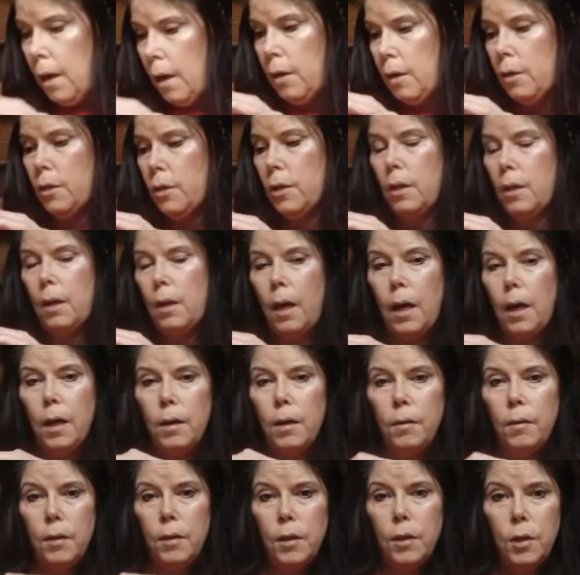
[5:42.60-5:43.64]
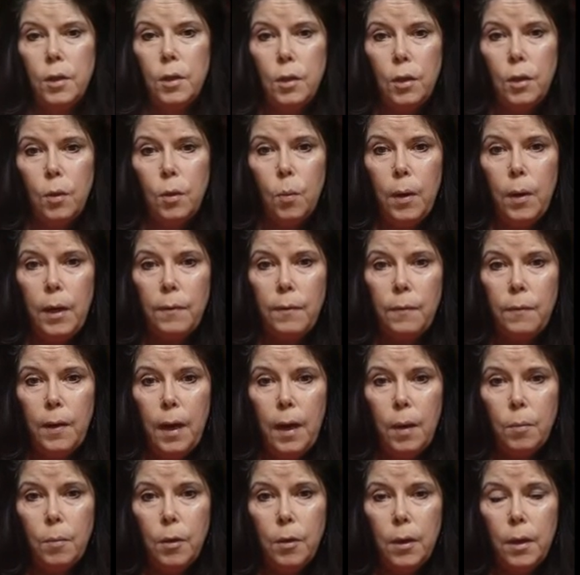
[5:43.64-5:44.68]
you're just going to iron this to your white
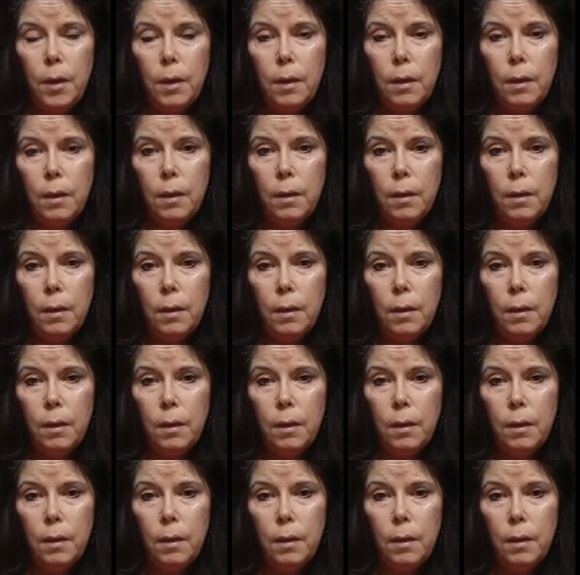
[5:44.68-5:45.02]
fabric.